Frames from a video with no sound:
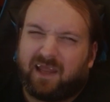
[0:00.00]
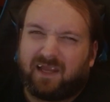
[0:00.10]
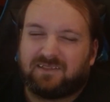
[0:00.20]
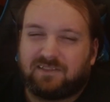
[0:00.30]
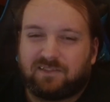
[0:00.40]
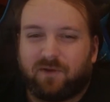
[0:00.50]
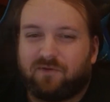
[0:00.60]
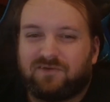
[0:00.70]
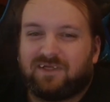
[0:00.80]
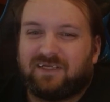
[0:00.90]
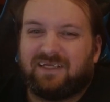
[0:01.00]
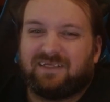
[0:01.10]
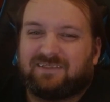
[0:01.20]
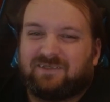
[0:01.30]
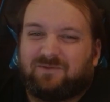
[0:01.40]
I suppose it
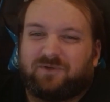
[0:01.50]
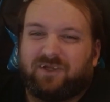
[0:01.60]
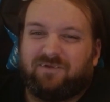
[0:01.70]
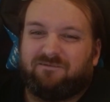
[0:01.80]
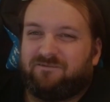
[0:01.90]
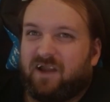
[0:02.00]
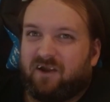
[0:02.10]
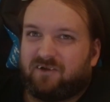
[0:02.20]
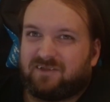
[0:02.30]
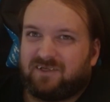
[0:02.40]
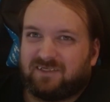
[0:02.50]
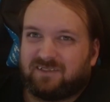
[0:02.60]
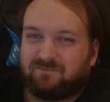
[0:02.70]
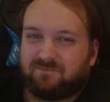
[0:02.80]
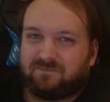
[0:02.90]
isn't really fair
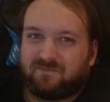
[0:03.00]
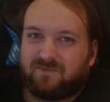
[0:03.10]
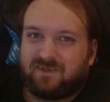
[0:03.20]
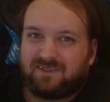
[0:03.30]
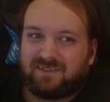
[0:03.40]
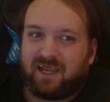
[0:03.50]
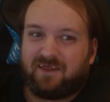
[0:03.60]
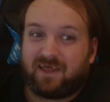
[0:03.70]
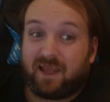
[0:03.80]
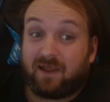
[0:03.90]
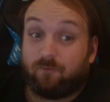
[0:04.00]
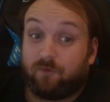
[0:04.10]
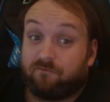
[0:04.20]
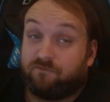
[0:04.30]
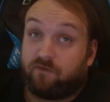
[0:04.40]
to say that
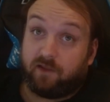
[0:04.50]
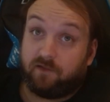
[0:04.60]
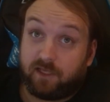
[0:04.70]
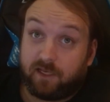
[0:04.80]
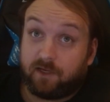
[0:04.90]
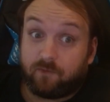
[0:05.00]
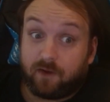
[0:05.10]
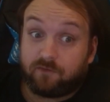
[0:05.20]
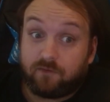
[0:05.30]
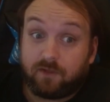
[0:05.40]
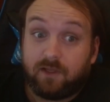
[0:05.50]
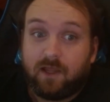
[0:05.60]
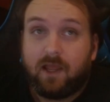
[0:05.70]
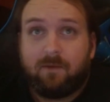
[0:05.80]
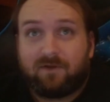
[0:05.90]
we're finally getting around to it,
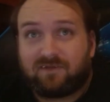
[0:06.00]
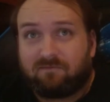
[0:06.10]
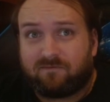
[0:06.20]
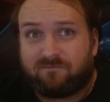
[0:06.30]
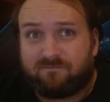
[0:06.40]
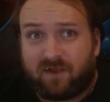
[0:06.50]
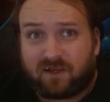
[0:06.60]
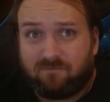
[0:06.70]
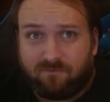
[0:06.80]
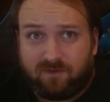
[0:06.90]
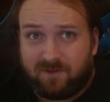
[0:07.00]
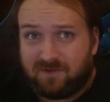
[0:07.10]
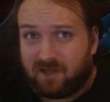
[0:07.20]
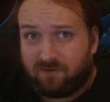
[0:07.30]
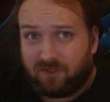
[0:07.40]
because I've effectively
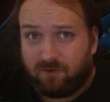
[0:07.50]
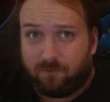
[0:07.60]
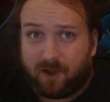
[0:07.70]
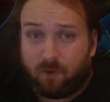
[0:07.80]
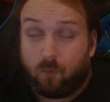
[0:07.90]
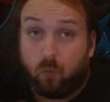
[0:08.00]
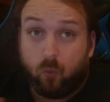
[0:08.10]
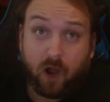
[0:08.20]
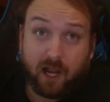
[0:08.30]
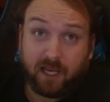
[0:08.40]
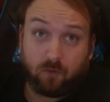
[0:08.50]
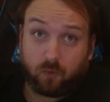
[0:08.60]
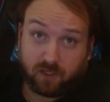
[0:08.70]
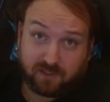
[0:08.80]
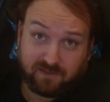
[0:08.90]
been telling you about why
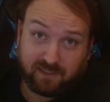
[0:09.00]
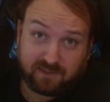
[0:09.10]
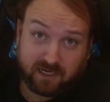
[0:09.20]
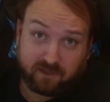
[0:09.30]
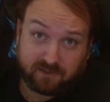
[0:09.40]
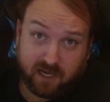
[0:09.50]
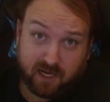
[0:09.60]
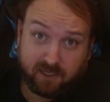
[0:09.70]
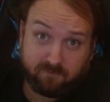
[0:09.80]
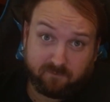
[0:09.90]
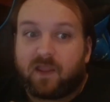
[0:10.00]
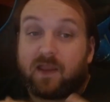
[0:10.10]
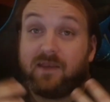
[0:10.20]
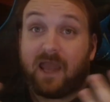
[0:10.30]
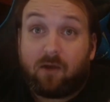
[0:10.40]
it works the entire time.
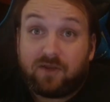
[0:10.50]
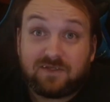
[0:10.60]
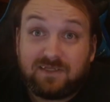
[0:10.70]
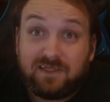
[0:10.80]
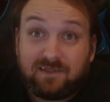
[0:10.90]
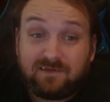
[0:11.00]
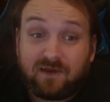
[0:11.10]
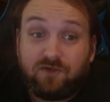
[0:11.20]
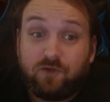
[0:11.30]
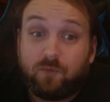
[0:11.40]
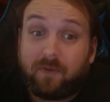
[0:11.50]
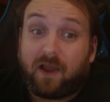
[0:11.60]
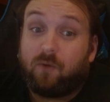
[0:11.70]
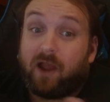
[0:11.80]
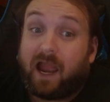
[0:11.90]
Now I just need to tell you
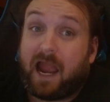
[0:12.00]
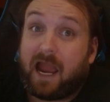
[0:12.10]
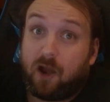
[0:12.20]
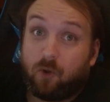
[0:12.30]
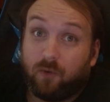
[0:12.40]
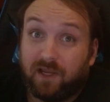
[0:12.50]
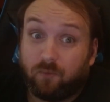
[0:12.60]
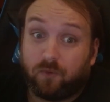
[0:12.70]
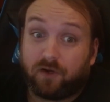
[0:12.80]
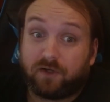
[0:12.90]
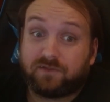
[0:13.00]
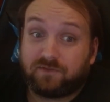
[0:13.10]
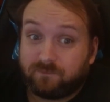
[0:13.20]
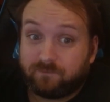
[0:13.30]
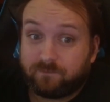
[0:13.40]
about how it works.